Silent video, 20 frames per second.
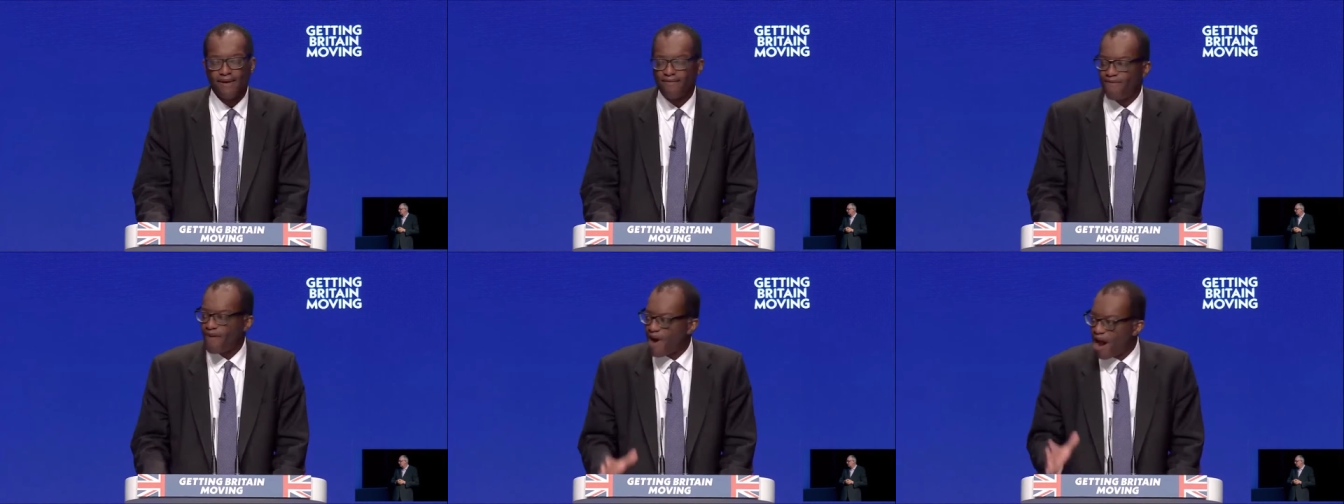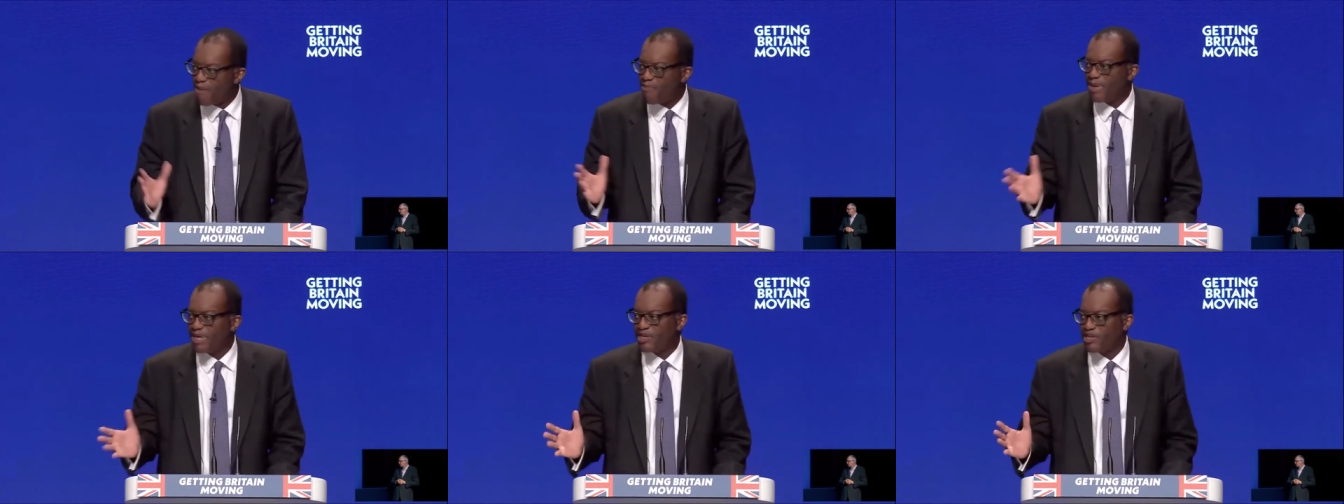For
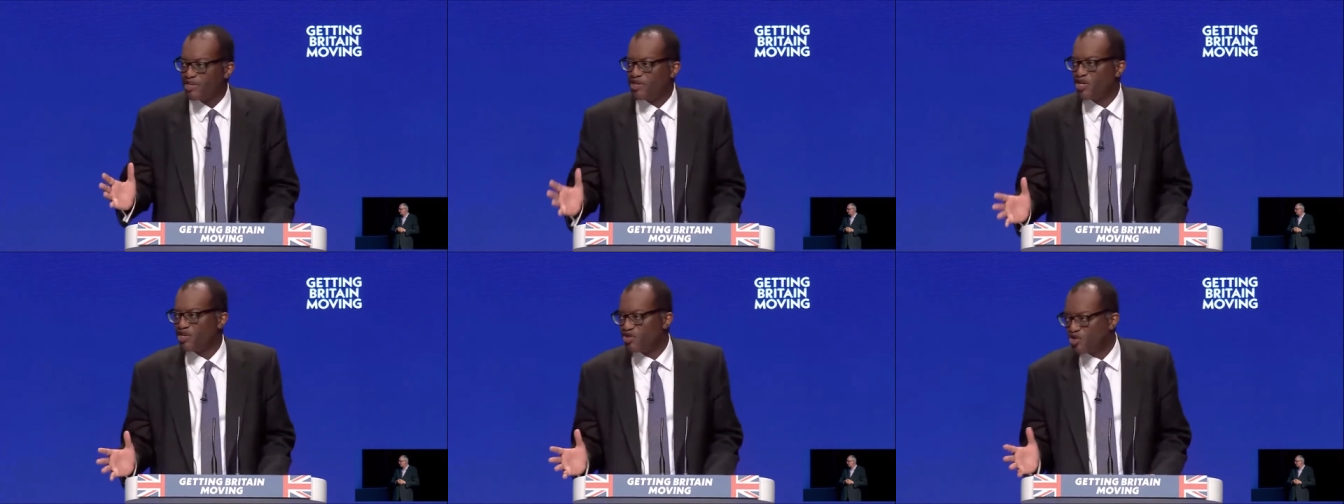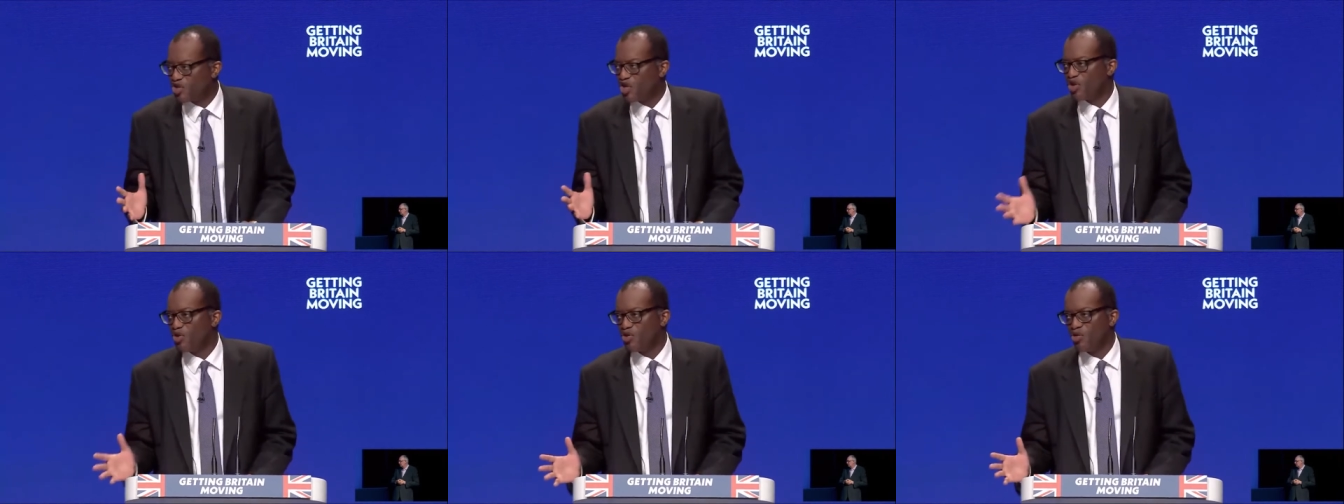our businesses
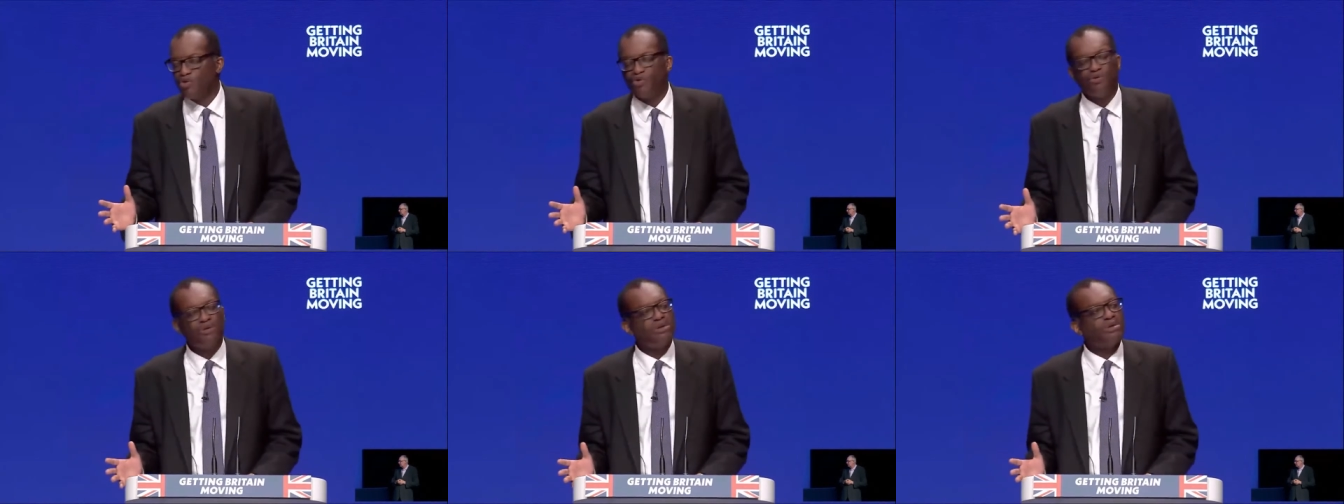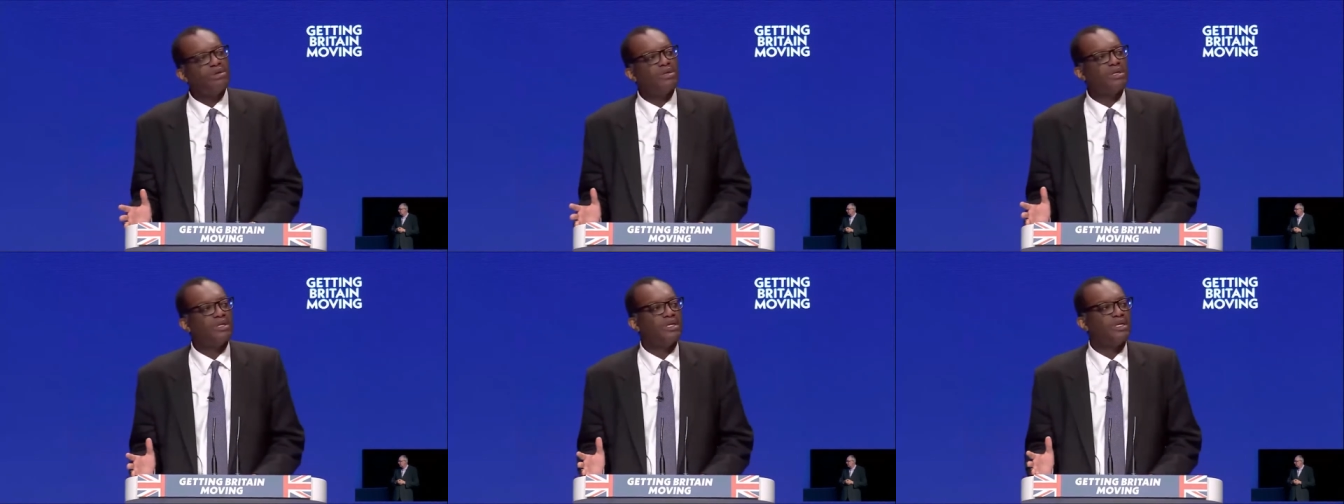too,
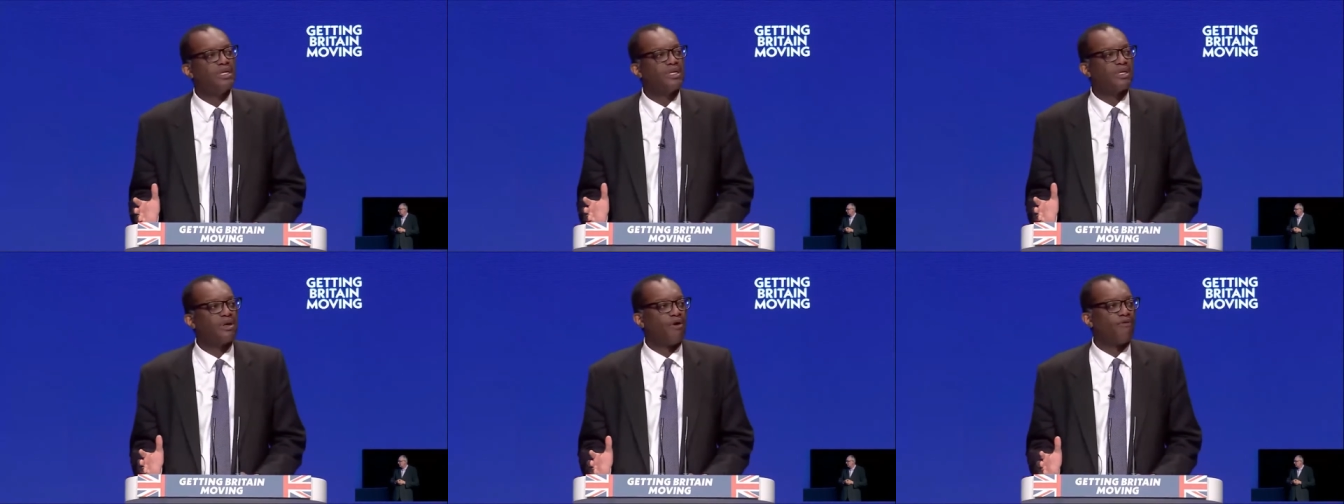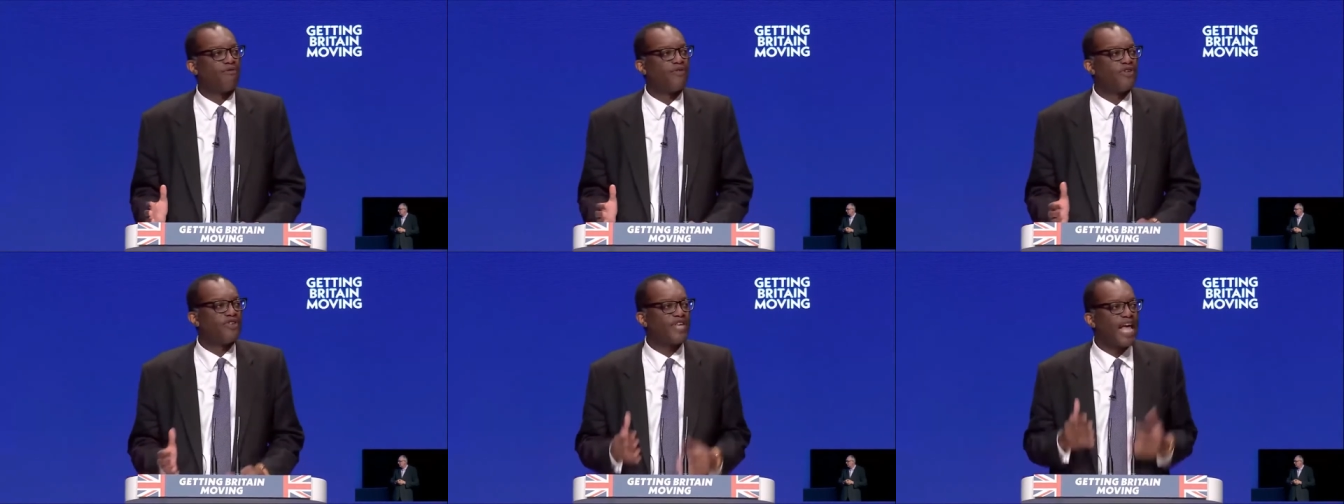
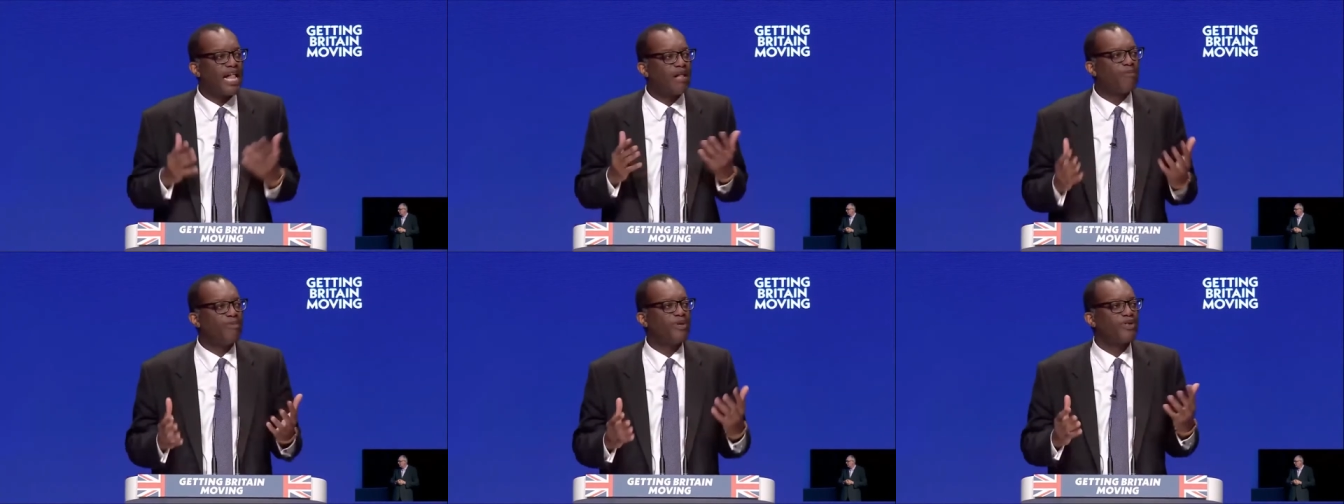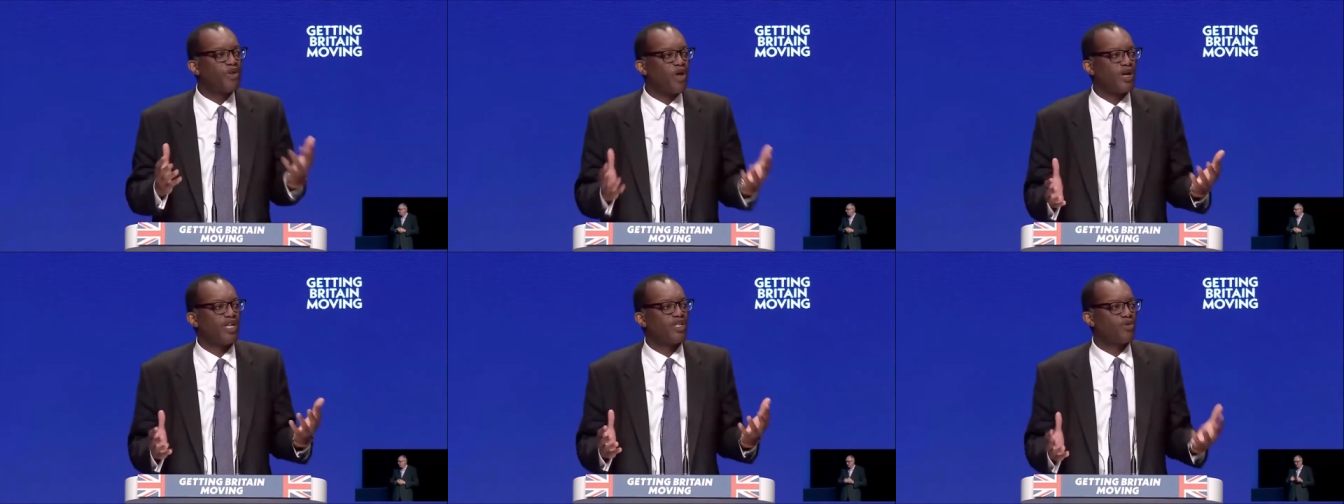conference, help
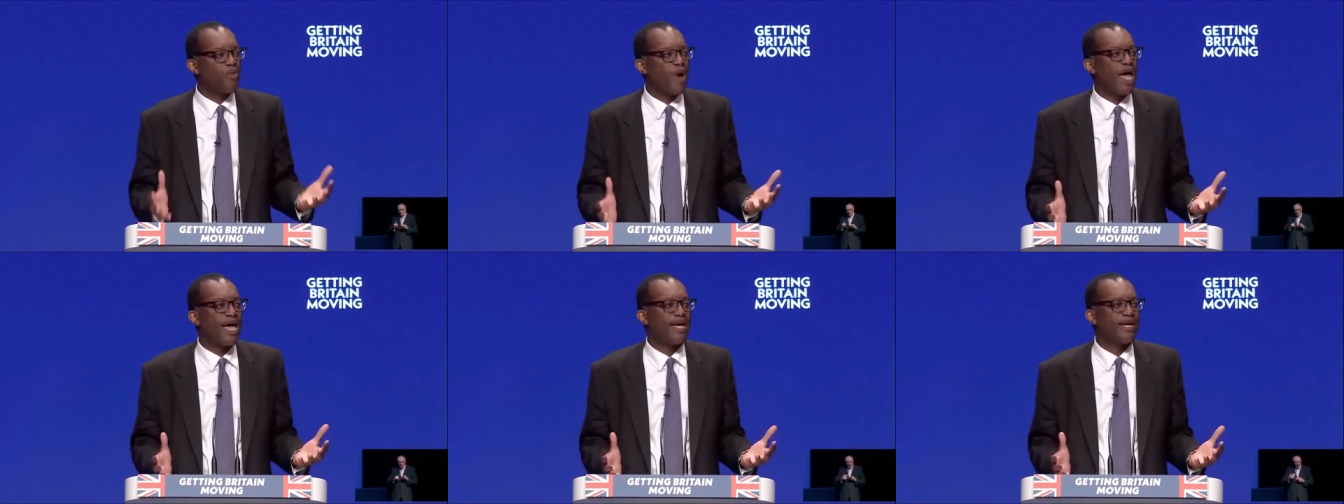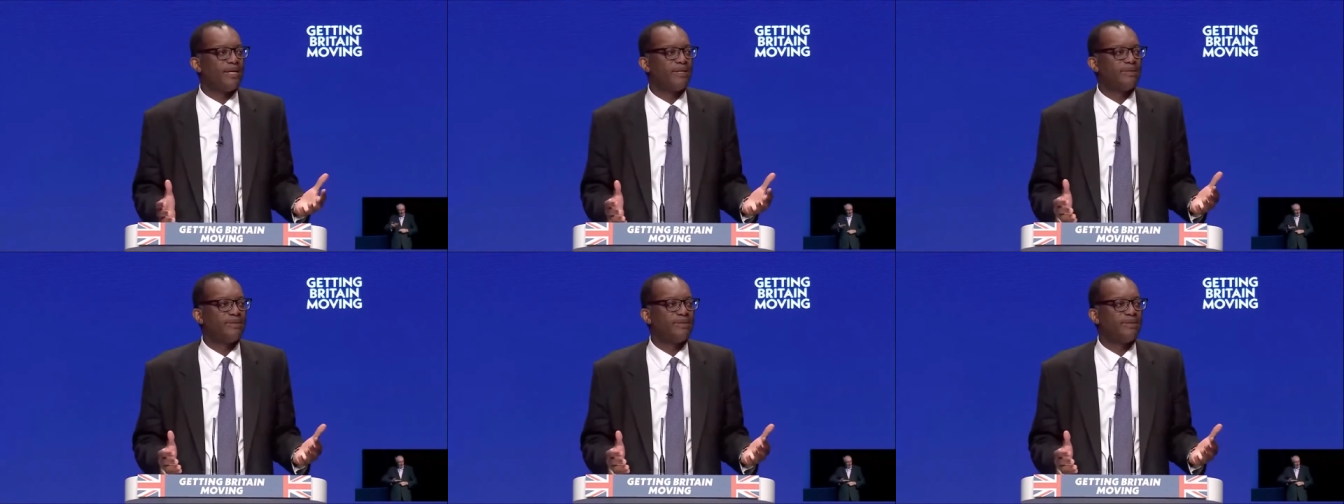is on its way.